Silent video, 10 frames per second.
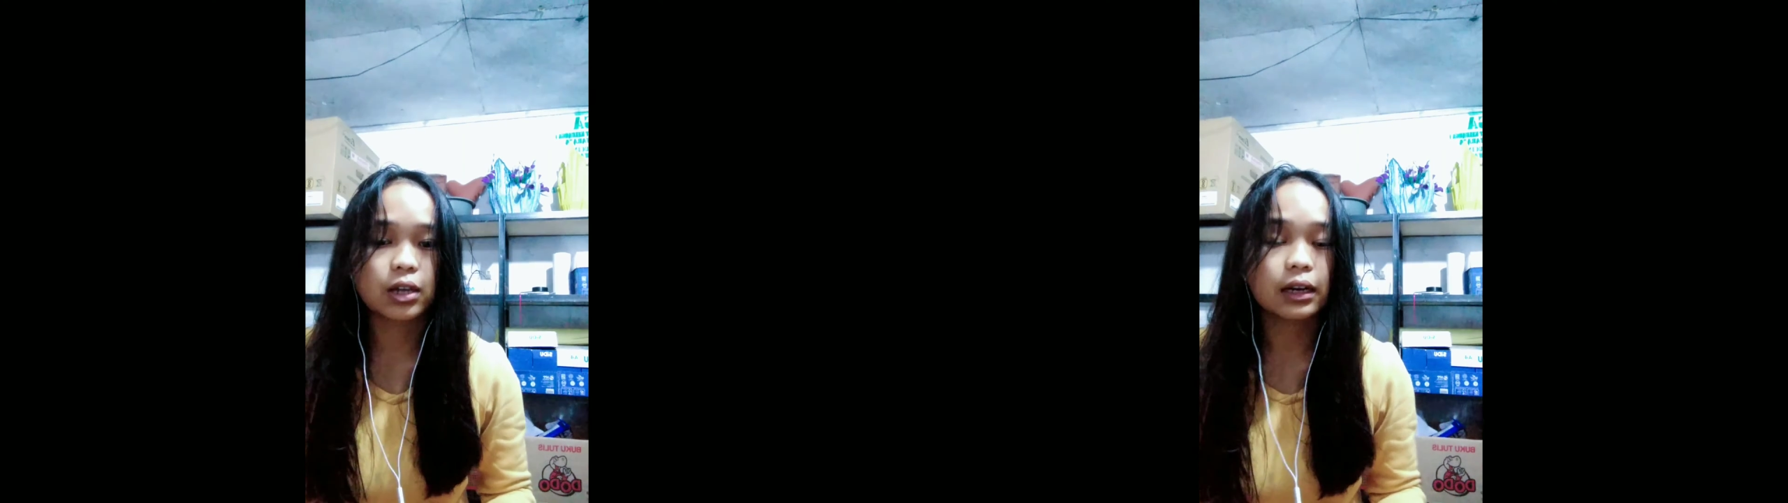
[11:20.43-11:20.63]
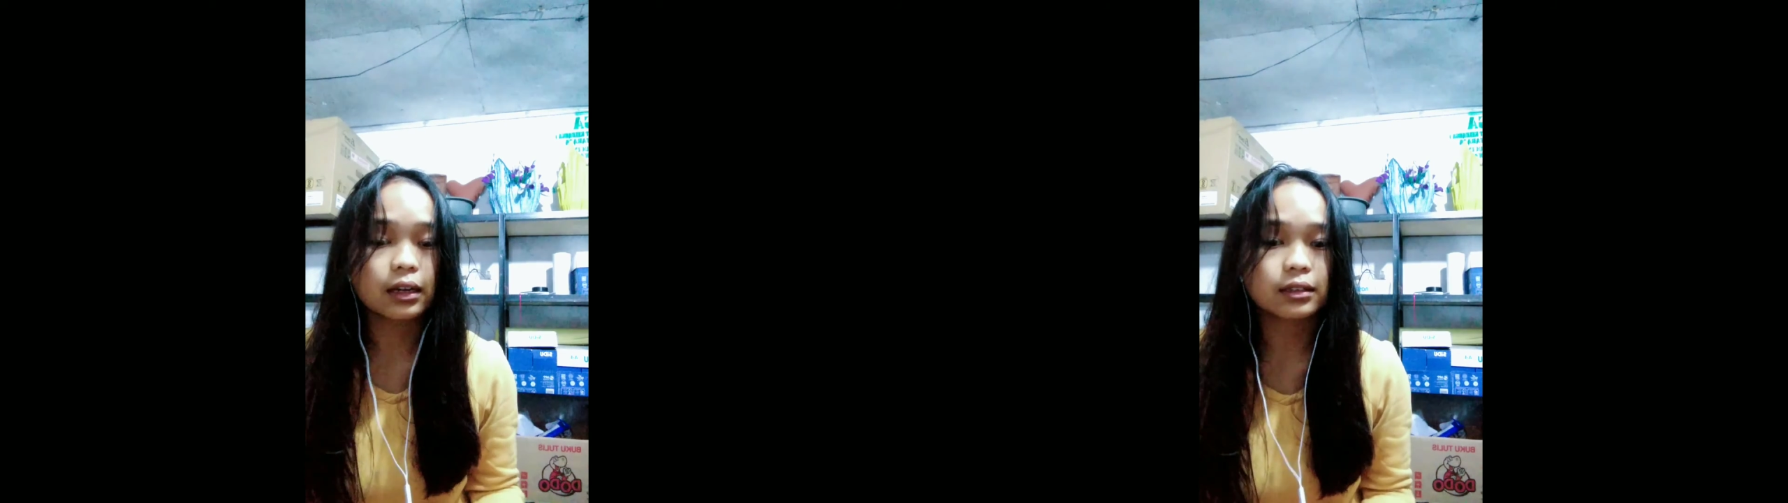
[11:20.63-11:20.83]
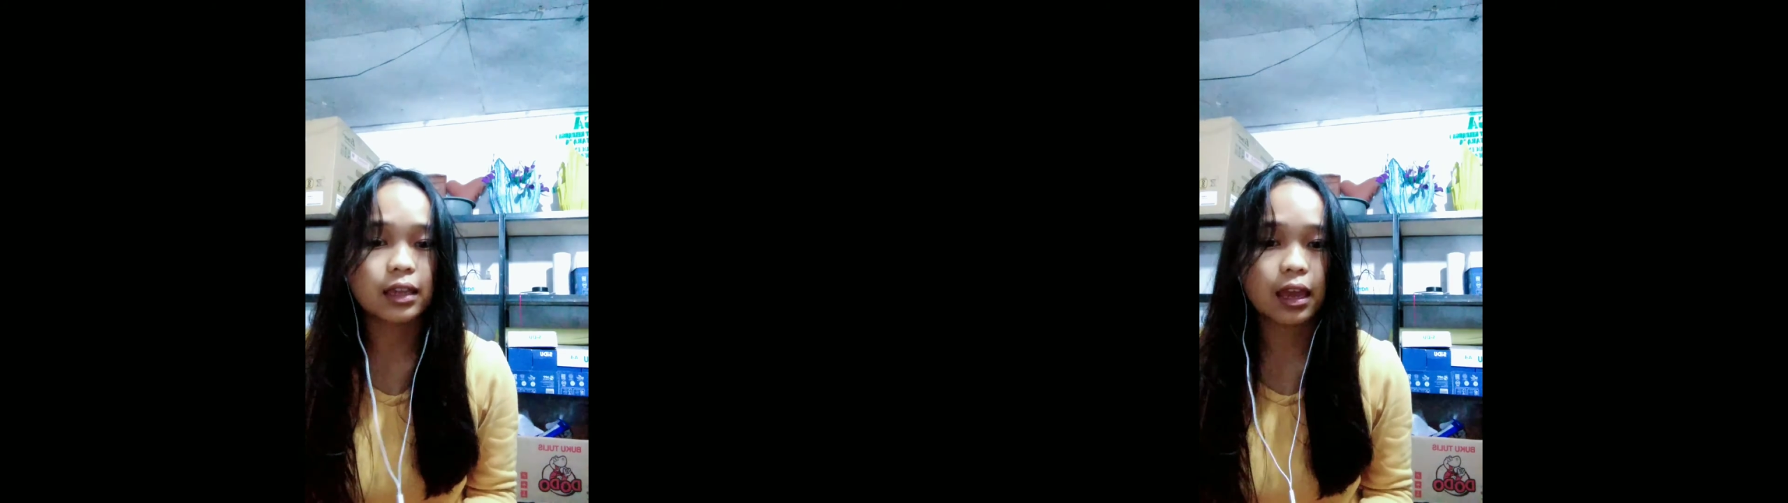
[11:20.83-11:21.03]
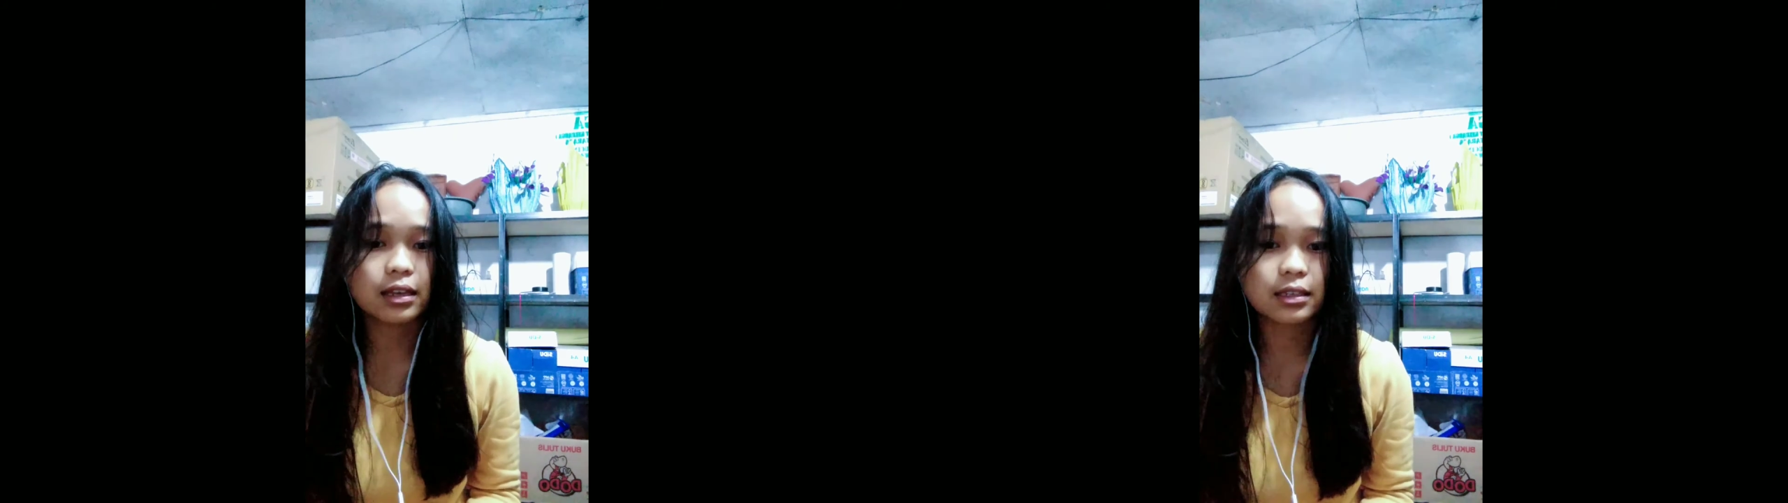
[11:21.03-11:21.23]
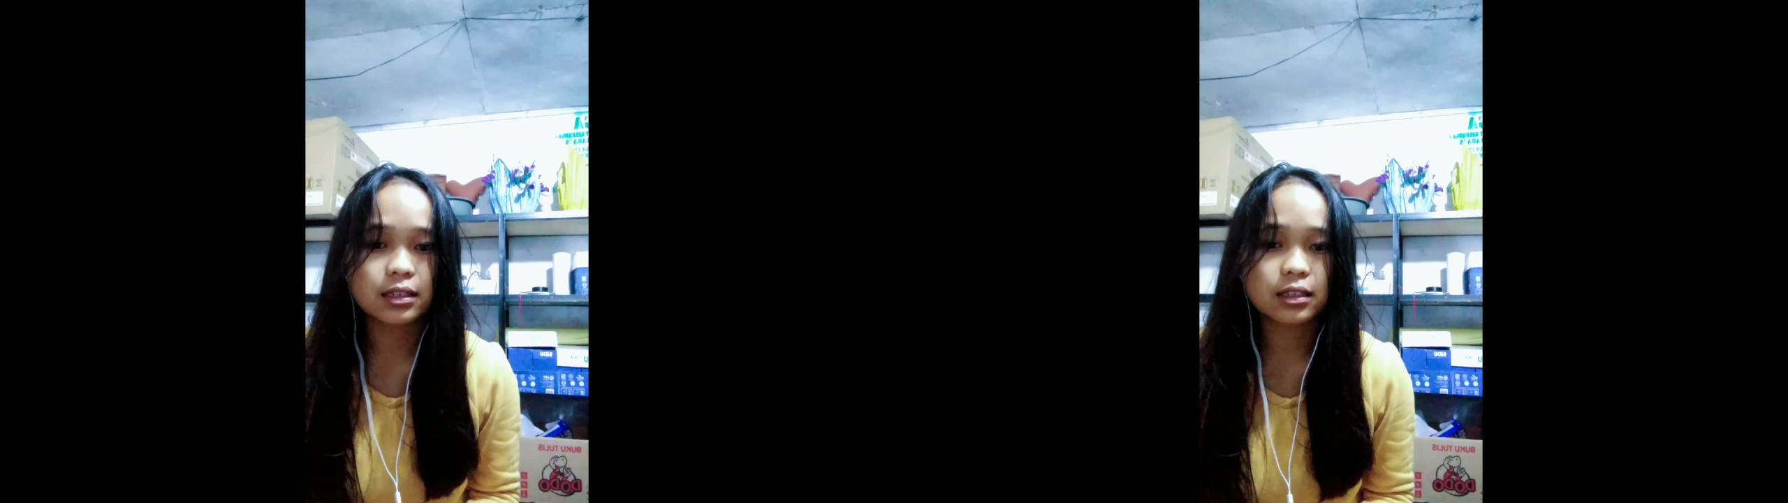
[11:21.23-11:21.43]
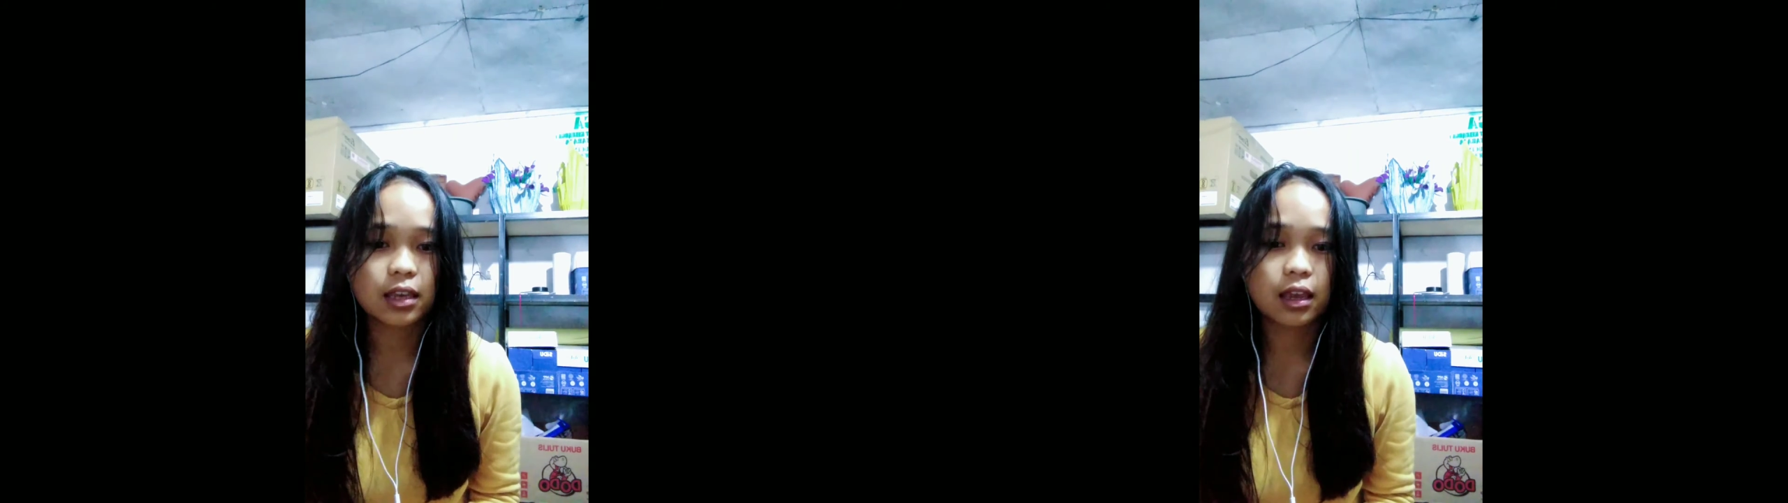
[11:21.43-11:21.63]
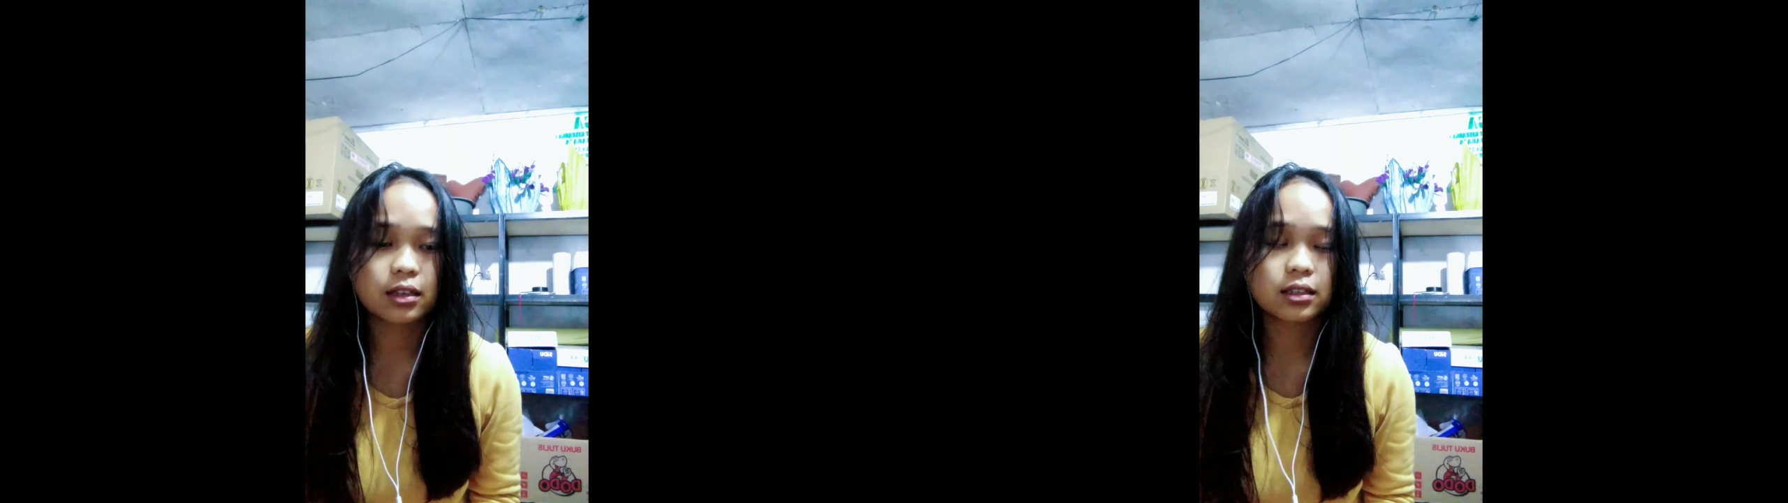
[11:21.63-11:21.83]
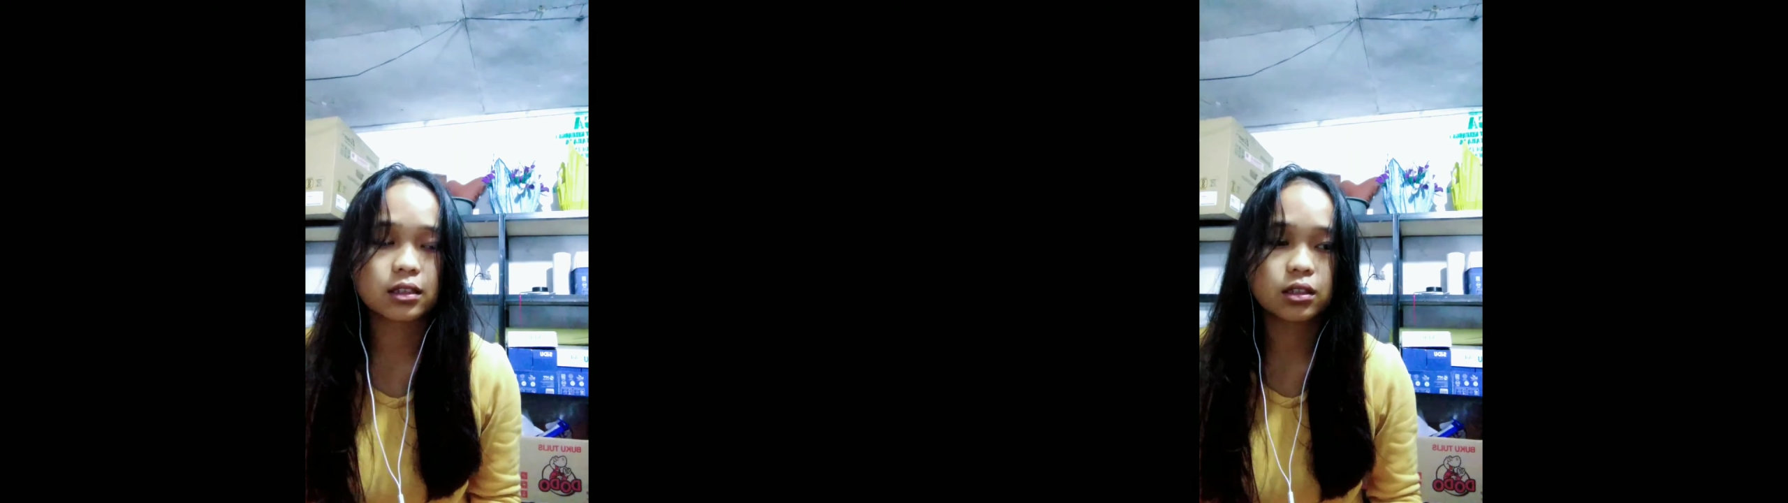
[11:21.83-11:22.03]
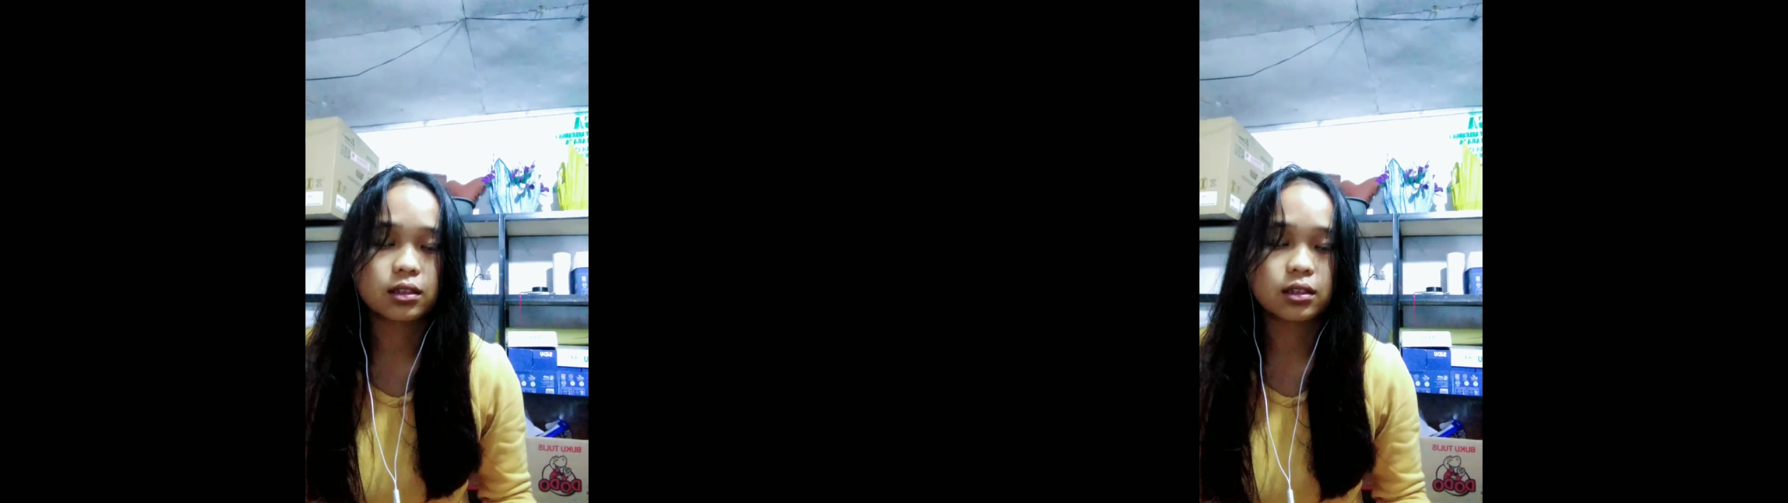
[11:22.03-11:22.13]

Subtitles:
target text says